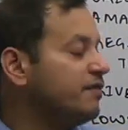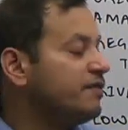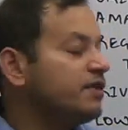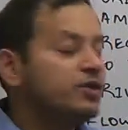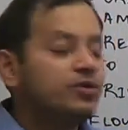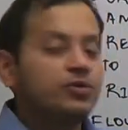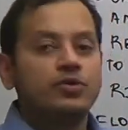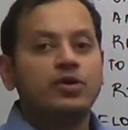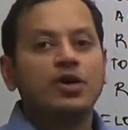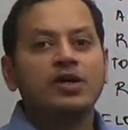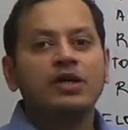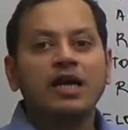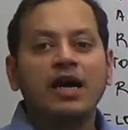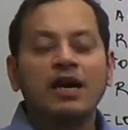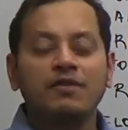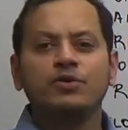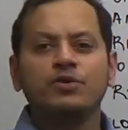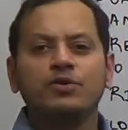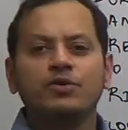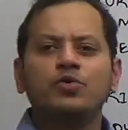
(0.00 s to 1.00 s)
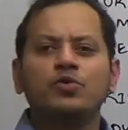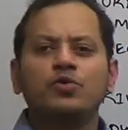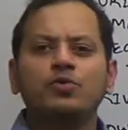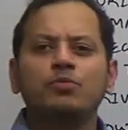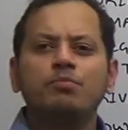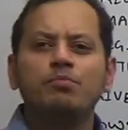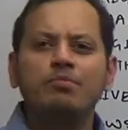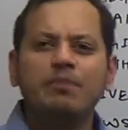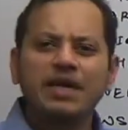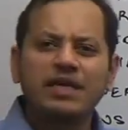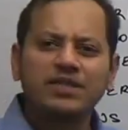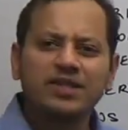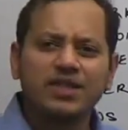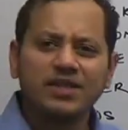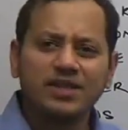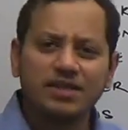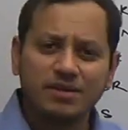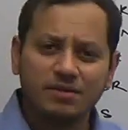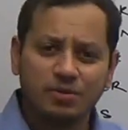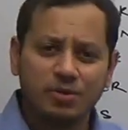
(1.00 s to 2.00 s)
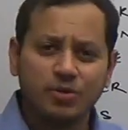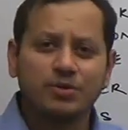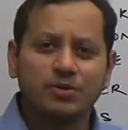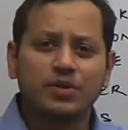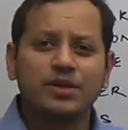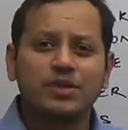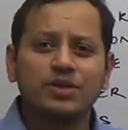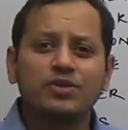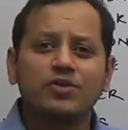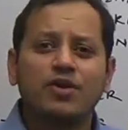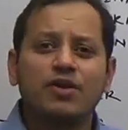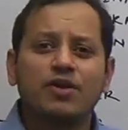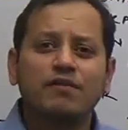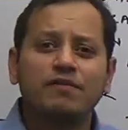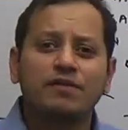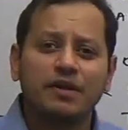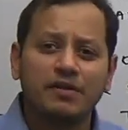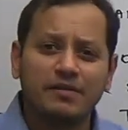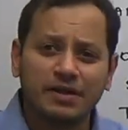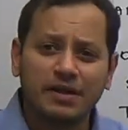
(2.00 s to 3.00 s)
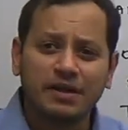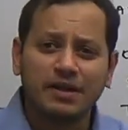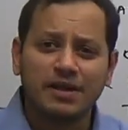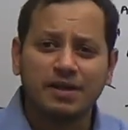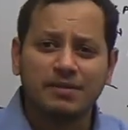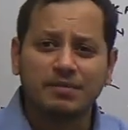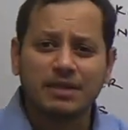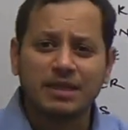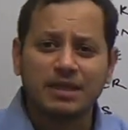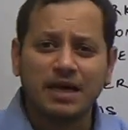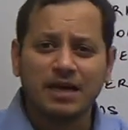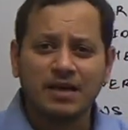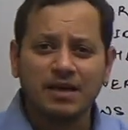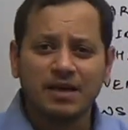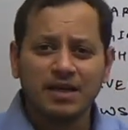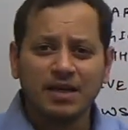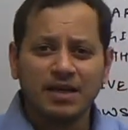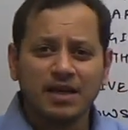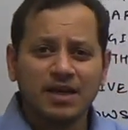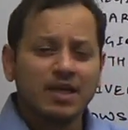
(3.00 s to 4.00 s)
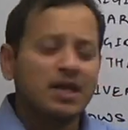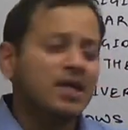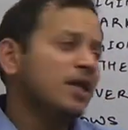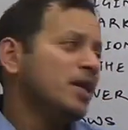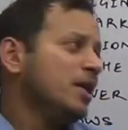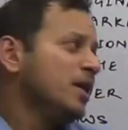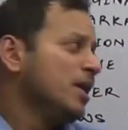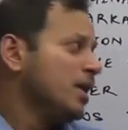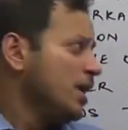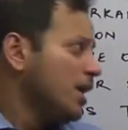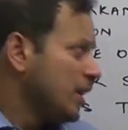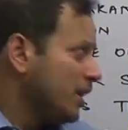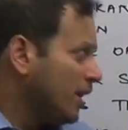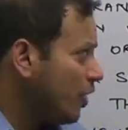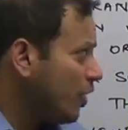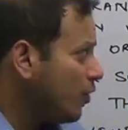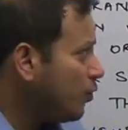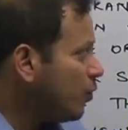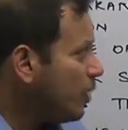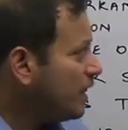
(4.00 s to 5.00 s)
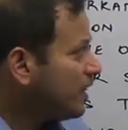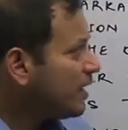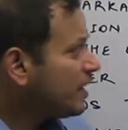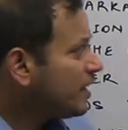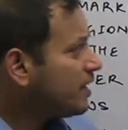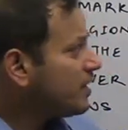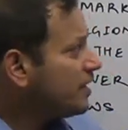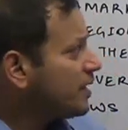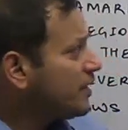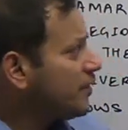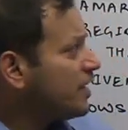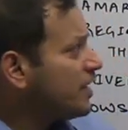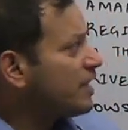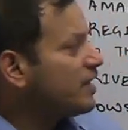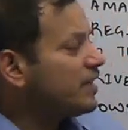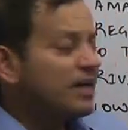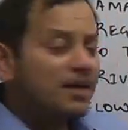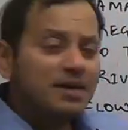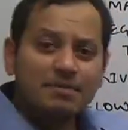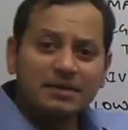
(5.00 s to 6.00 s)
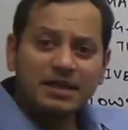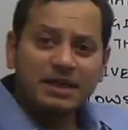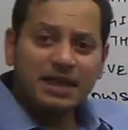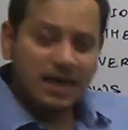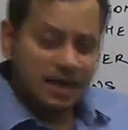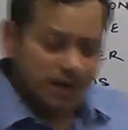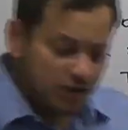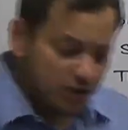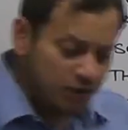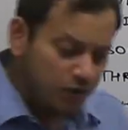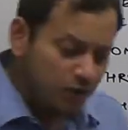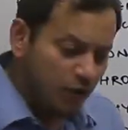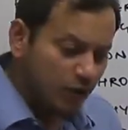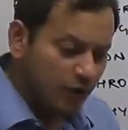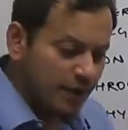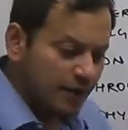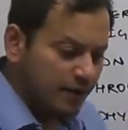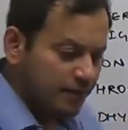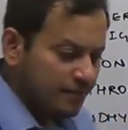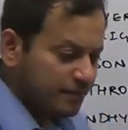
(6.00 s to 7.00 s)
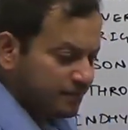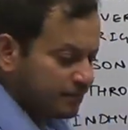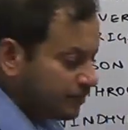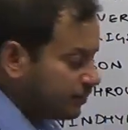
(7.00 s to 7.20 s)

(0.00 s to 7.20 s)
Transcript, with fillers: we do not have to do major tributaries of river Narmada. Now, when the river Narmada is flowing,